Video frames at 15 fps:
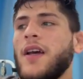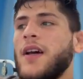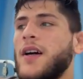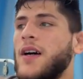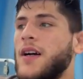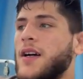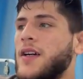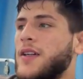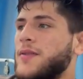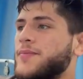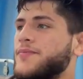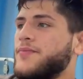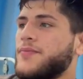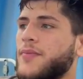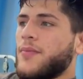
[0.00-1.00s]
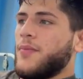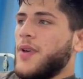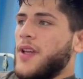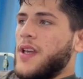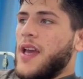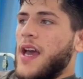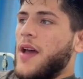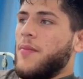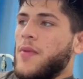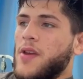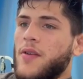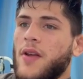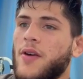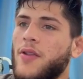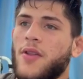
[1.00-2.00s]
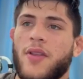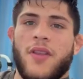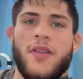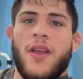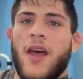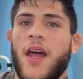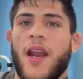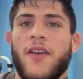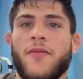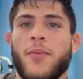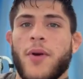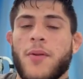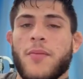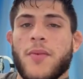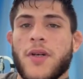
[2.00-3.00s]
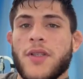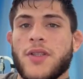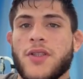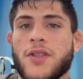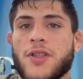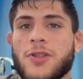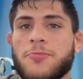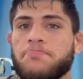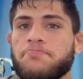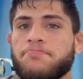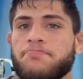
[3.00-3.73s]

Um, but yeah, I mean, other than that, I've pretty much